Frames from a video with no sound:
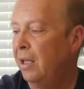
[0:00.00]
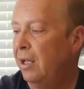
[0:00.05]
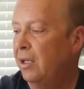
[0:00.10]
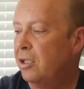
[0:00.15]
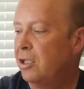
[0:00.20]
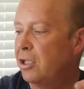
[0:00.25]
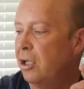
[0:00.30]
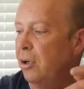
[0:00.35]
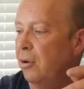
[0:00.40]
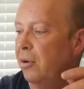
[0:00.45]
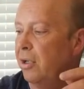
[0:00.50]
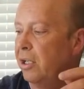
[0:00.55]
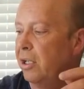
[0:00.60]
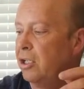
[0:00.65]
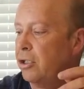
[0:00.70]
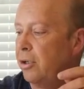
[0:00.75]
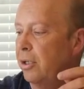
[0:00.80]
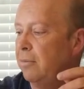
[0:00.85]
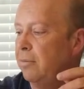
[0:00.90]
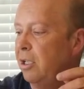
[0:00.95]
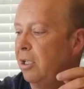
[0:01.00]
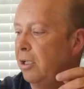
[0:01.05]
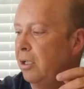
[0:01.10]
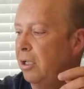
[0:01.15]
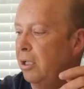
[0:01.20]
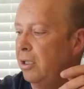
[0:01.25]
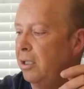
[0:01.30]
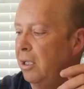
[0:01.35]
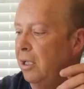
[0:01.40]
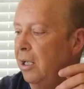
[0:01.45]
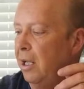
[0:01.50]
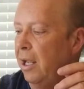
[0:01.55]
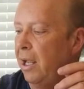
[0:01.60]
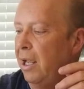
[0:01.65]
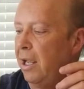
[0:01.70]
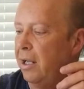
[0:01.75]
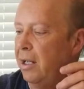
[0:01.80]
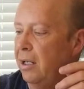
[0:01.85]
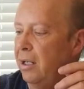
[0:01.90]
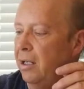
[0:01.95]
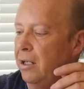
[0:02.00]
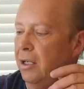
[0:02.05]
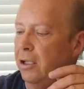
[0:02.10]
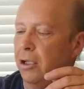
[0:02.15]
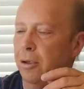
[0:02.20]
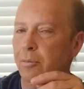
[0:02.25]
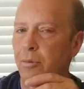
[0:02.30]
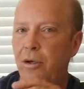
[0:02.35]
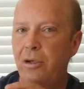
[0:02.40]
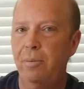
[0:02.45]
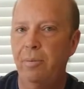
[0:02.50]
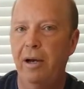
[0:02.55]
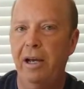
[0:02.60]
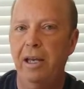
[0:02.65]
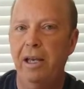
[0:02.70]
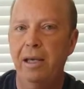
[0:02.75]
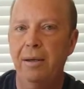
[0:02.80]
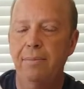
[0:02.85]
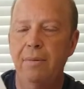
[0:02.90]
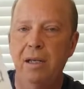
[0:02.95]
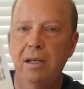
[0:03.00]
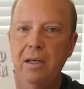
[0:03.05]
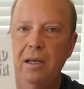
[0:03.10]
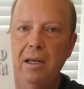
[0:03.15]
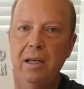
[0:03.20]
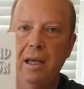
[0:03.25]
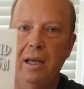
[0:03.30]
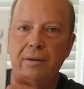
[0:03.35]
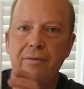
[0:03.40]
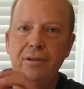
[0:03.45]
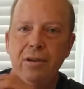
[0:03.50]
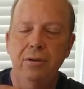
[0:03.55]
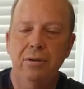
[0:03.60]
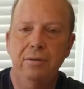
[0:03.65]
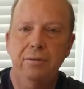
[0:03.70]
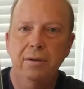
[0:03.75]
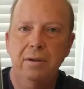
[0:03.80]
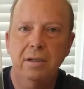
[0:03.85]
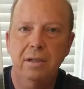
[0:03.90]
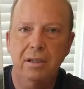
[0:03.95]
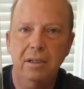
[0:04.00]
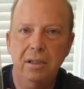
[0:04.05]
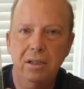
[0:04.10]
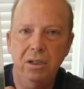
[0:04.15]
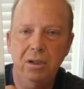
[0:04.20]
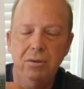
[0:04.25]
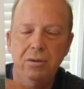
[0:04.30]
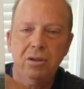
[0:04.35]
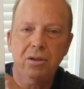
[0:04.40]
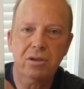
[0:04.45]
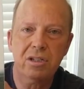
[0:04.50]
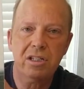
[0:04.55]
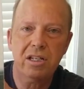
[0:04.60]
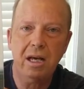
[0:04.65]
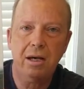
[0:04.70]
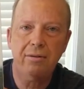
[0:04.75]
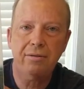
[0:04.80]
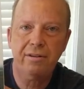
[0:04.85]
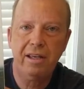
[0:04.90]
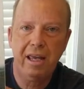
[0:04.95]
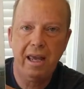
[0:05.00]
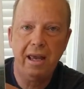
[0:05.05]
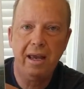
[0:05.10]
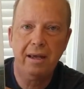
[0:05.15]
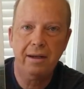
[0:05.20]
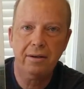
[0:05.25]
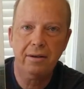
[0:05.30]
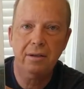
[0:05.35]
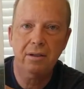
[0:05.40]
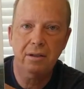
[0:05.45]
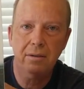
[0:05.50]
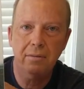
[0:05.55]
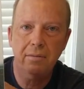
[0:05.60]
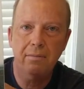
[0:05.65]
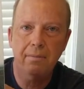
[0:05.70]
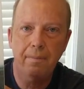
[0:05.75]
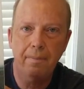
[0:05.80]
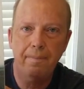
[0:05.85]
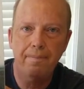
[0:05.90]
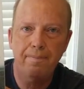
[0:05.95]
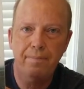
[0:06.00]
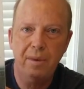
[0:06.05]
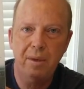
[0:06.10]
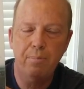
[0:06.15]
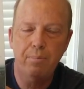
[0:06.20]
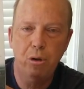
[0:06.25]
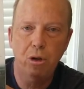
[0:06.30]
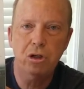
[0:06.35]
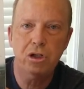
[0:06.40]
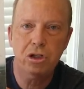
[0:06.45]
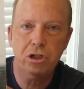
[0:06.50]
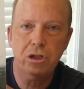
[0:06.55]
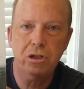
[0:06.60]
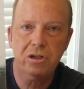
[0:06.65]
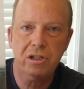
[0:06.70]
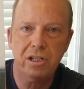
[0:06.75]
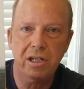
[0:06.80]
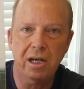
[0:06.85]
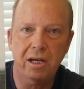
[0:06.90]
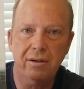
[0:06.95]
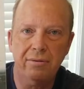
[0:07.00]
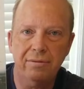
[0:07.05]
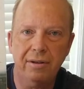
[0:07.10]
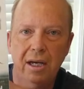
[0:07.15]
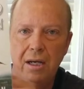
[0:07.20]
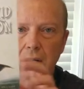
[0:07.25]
So extremely good. And another book by him, if you yourself can't push yourself, I